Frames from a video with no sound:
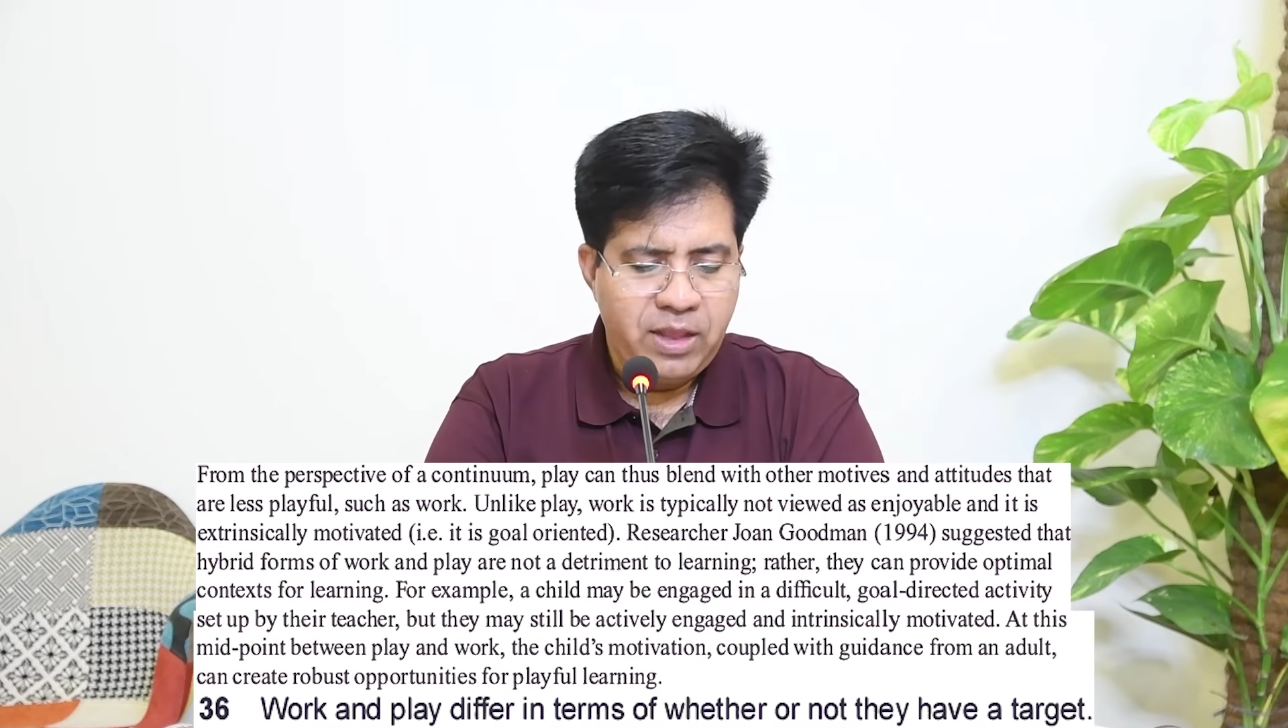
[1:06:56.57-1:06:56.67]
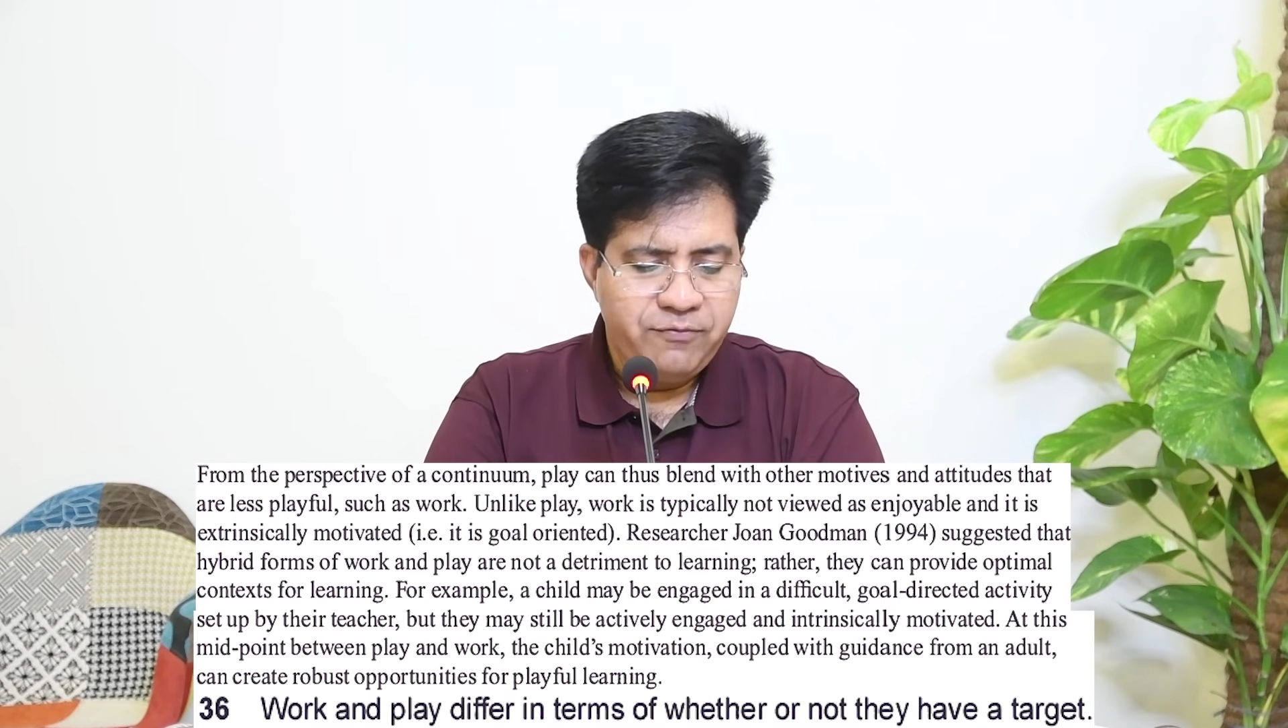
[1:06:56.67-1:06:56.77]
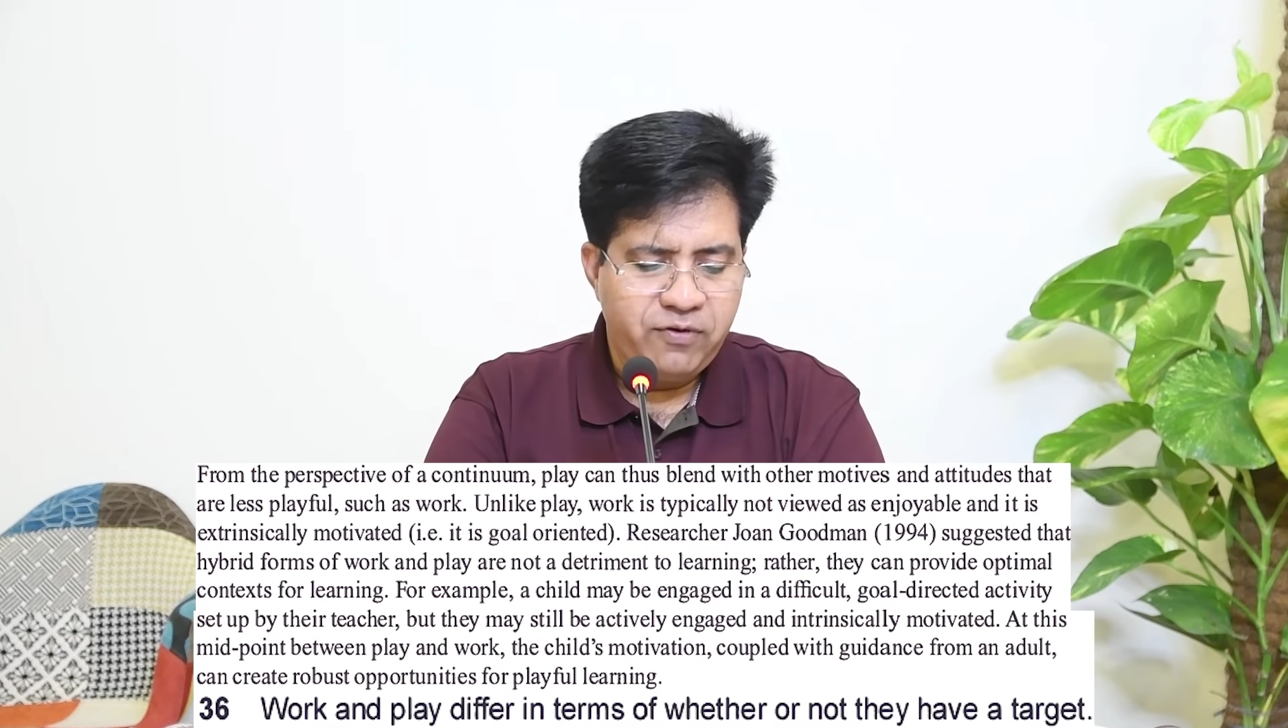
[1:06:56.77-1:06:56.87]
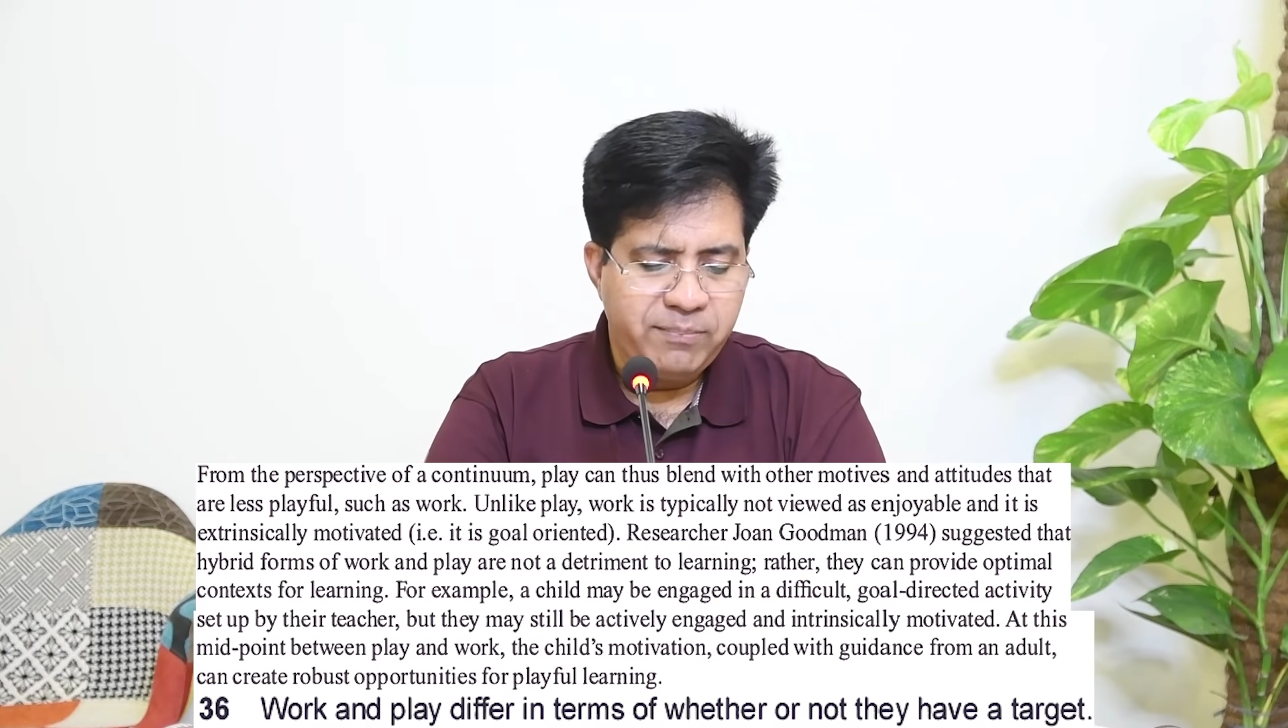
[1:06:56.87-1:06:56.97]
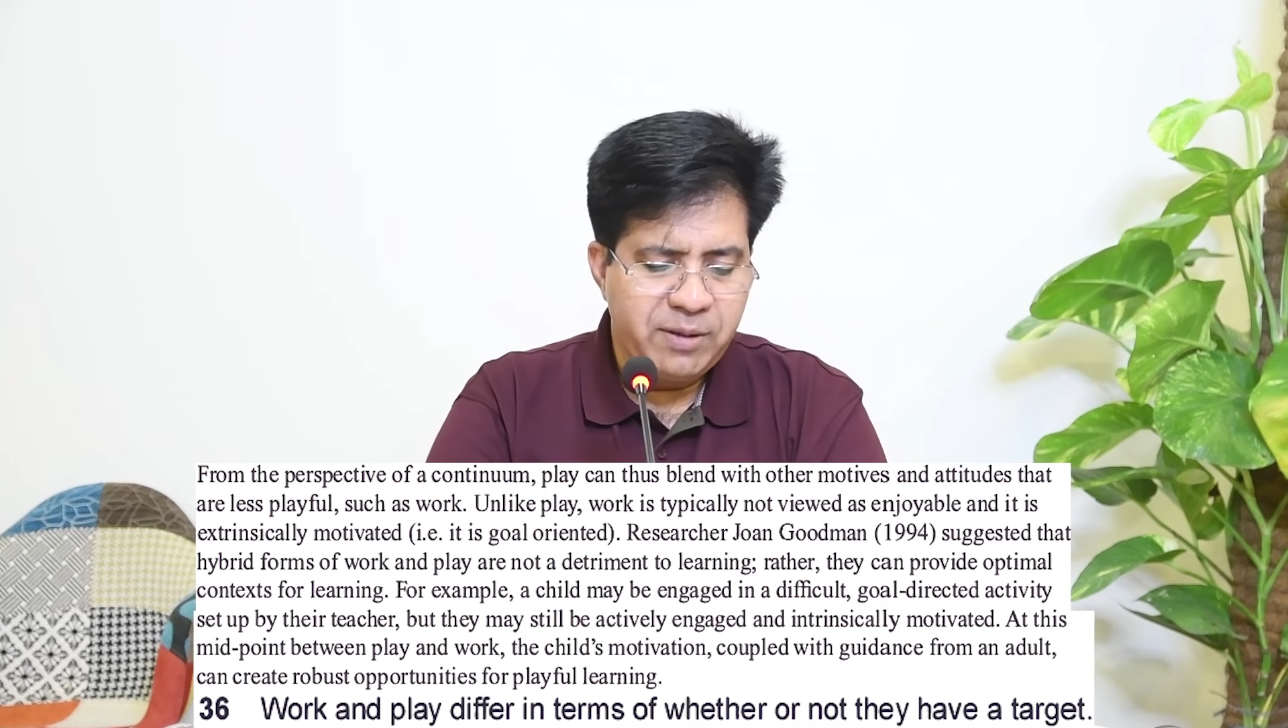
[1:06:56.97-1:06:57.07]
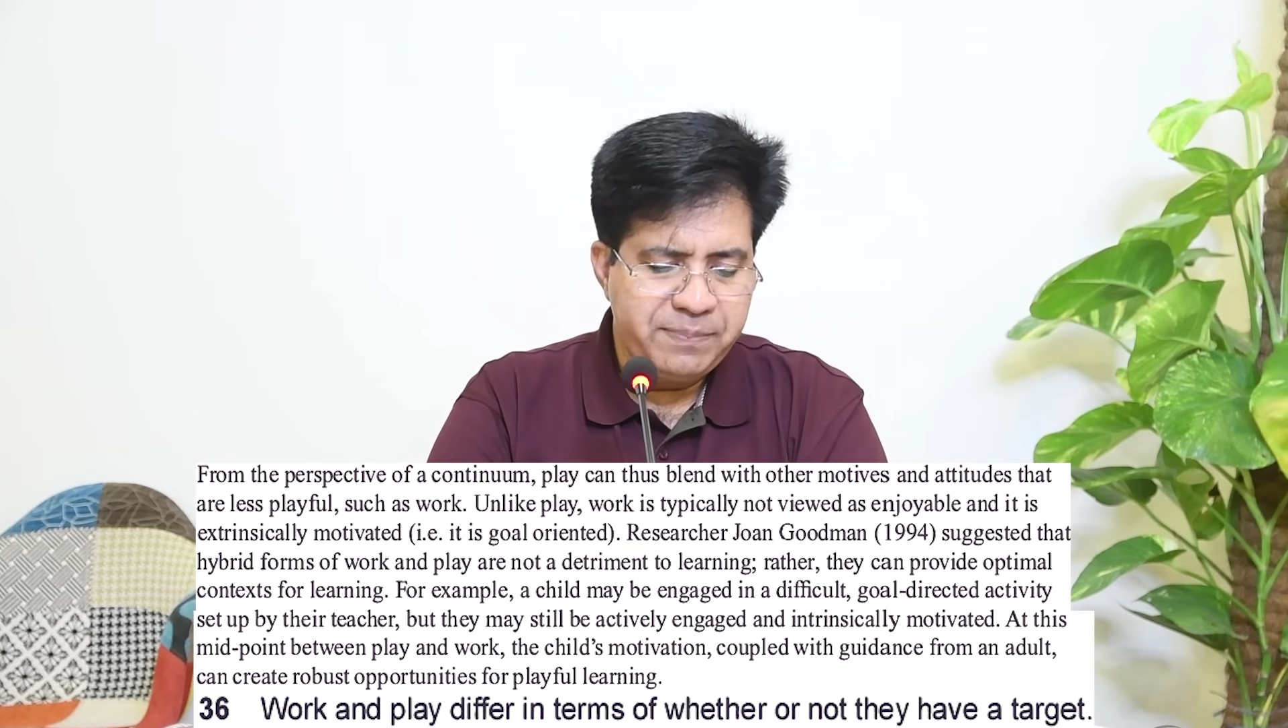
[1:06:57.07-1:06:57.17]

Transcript: From the